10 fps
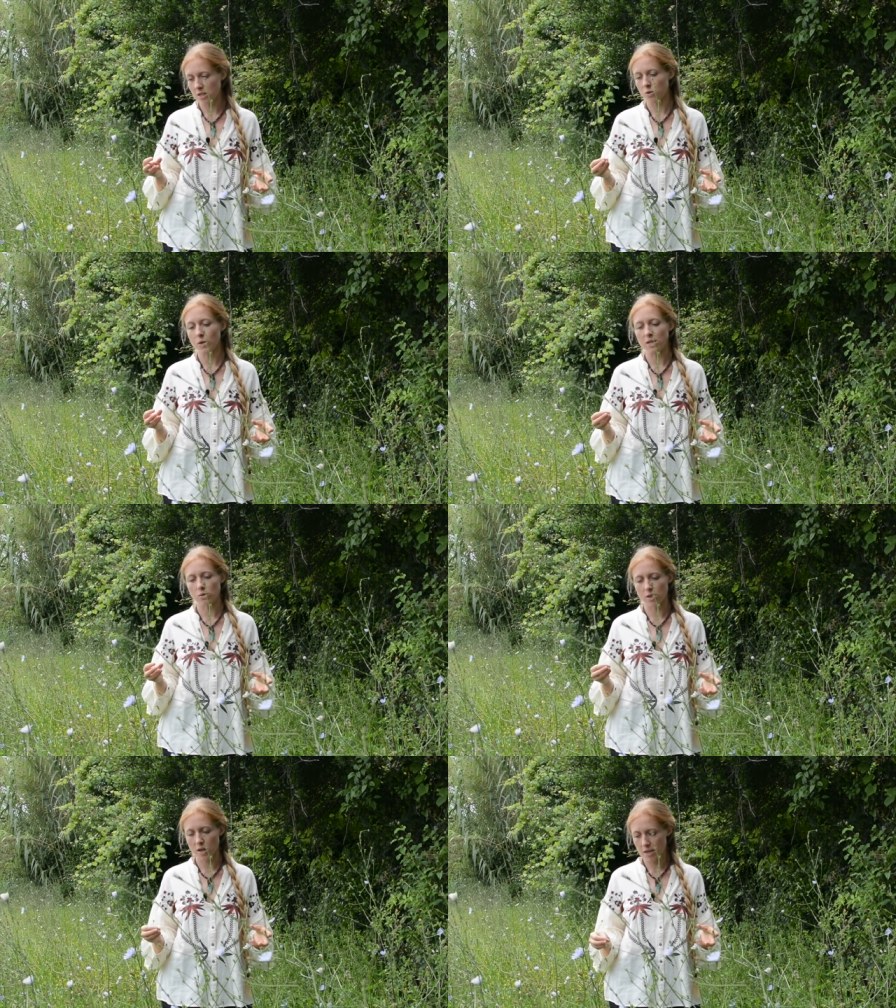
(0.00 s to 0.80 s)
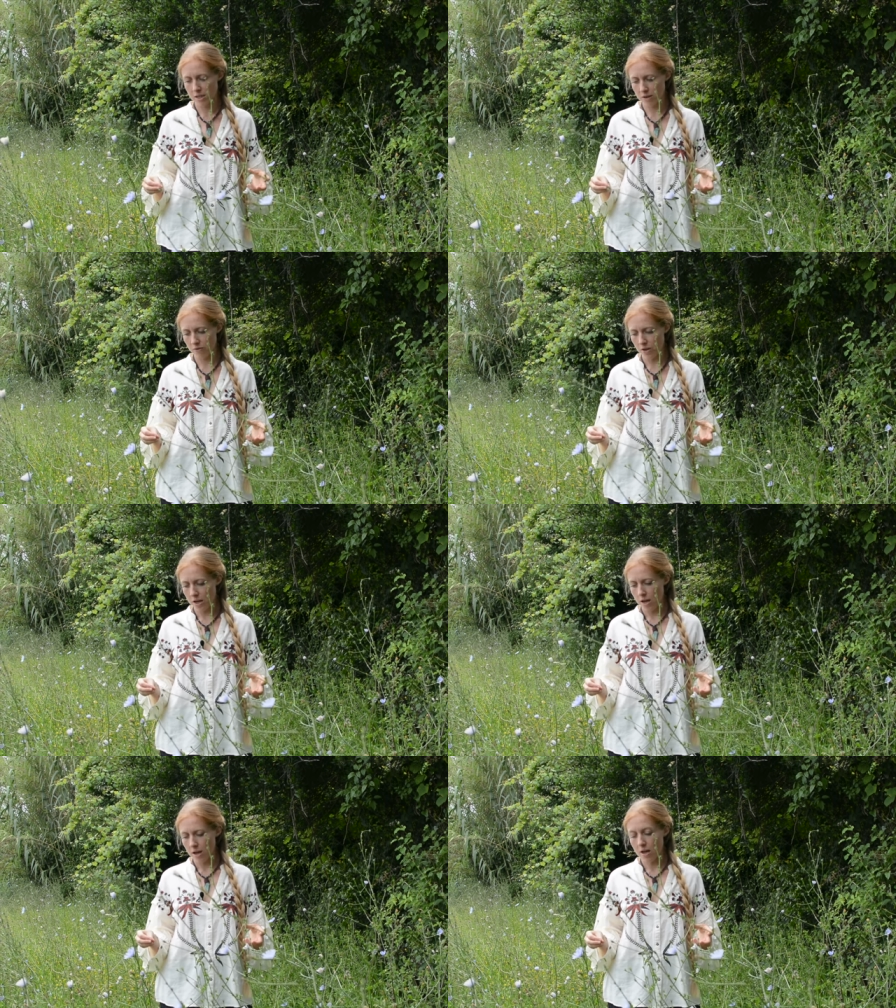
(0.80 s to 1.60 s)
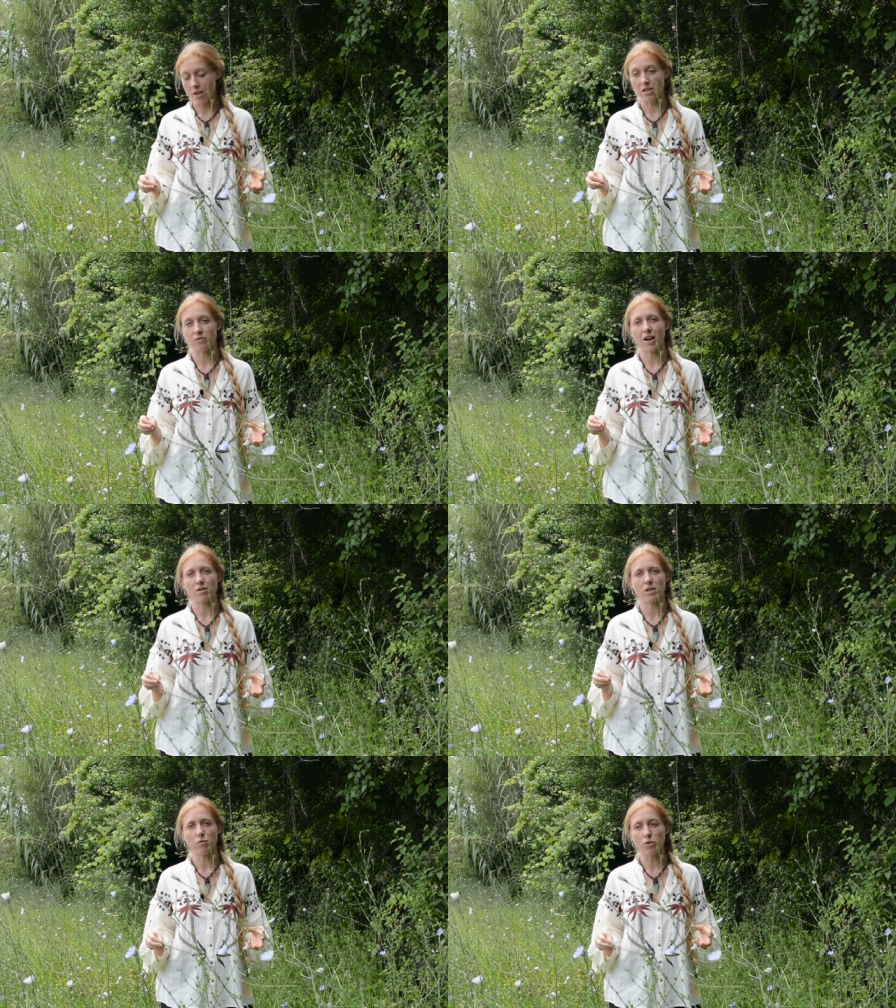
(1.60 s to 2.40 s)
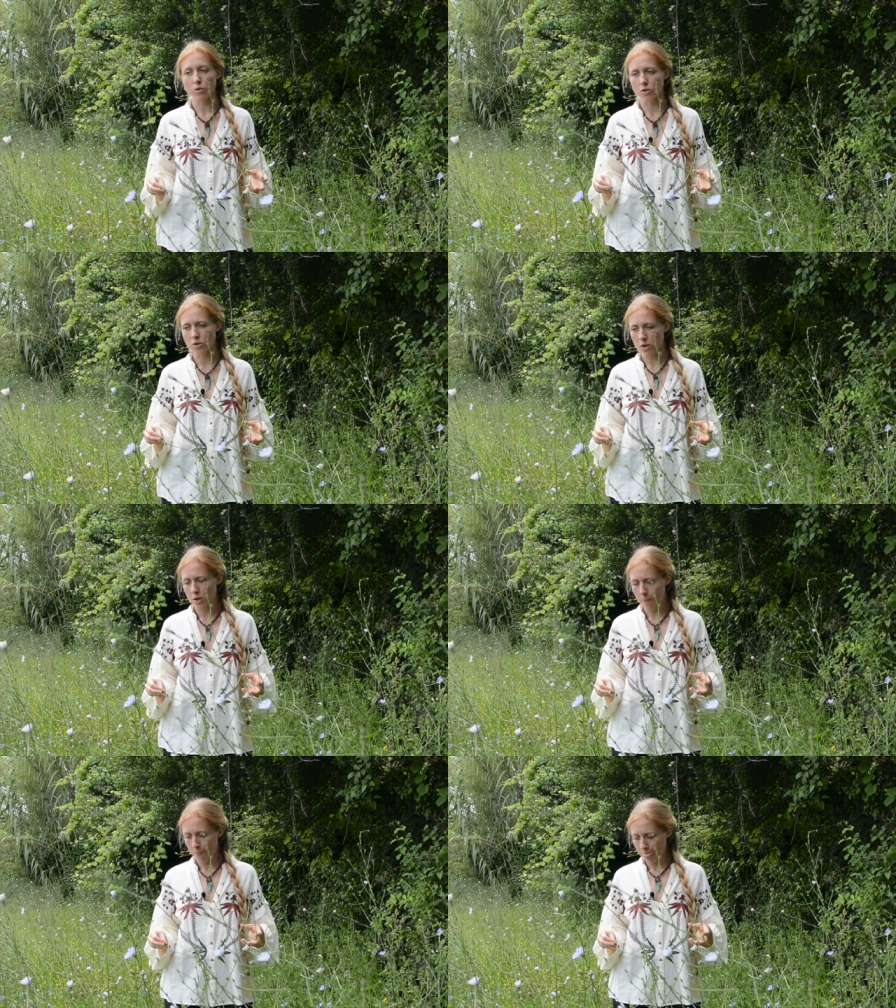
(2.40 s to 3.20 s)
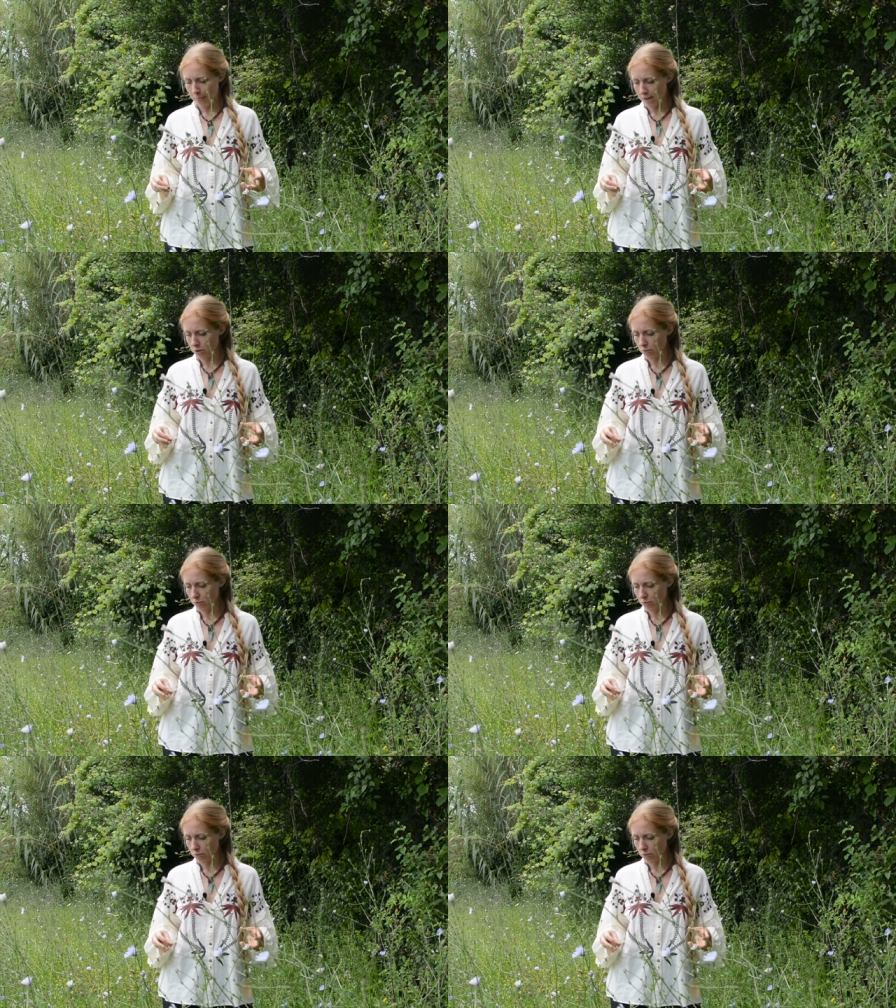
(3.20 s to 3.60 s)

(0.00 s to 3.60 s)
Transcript: sweet alternative uh, that's found in the roots. There's